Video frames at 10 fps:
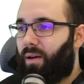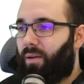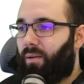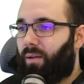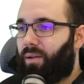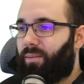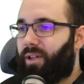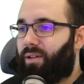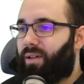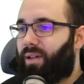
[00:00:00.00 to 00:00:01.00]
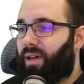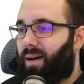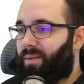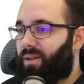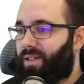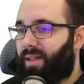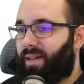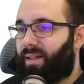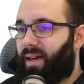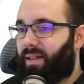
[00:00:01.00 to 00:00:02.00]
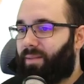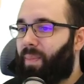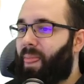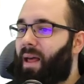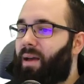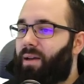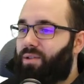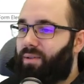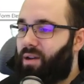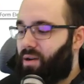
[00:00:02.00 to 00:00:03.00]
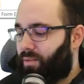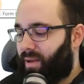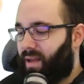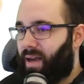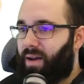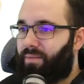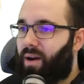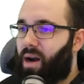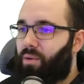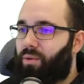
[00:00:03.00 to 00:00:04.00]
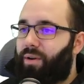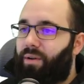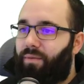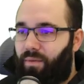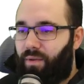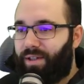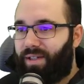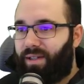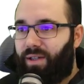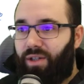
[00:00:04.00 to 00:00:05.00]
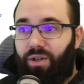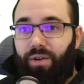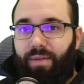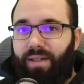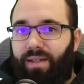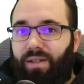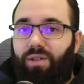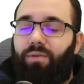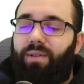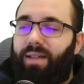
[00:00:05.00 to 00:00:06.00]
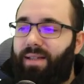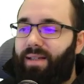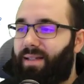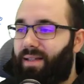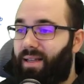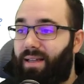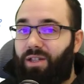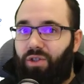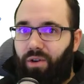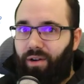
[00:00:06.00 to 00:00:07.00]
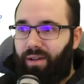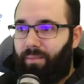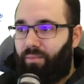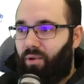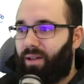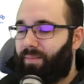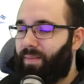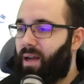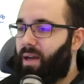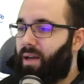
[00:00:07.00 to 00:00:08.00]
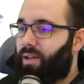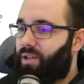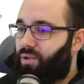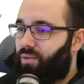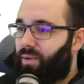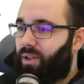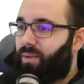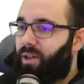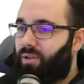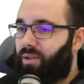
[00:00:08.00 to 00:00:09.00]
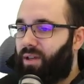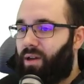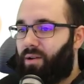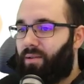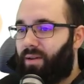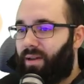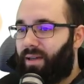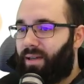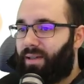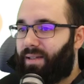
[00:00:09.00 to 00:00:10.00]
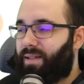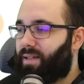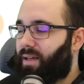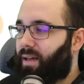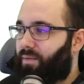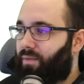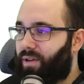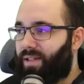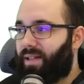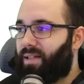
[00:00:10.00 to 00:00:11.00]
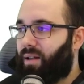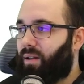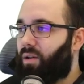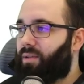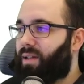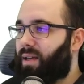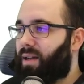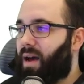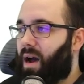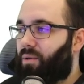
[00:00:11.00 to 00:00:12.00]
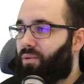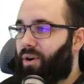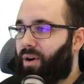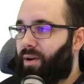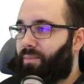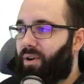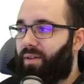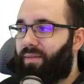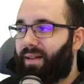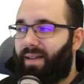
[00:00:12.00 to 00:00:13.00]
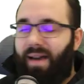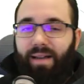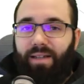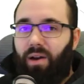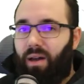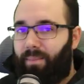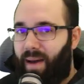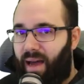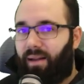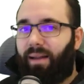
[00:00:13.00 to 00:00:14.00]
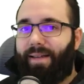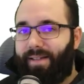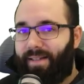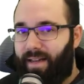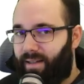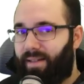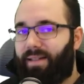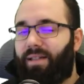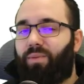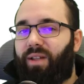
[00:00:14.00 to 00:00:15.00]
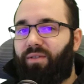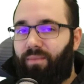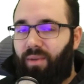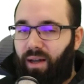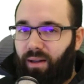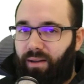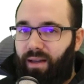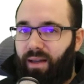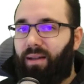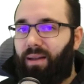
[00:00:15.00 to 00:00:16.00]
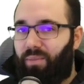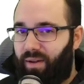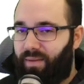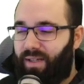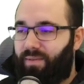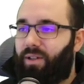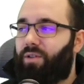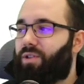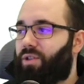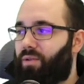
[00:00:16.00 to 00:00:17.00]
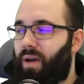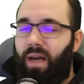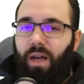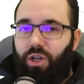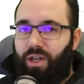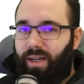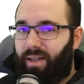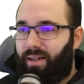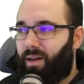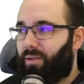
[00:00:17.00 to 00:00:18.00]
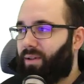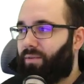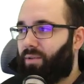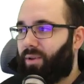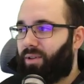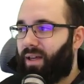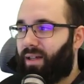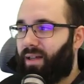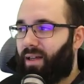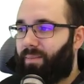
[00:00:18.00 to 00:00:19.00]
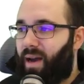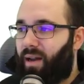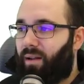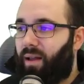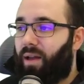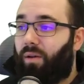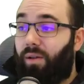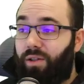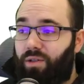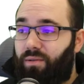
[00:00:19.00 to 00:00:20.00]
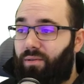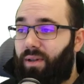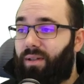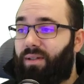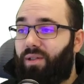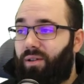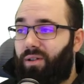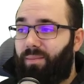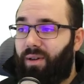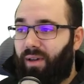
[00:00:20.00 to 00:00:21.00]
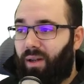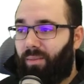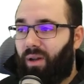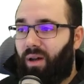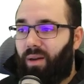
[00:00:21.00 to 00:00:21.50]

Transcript: all the way to the top, just like that. So here we have our first surface, so this is the starting point. So what you want to do here is, uh, first let's load in our perfect hexagon panel. As I said, this is what I've modeled in the previous video, so check that out if you want to get that panel, and also it's going to be available on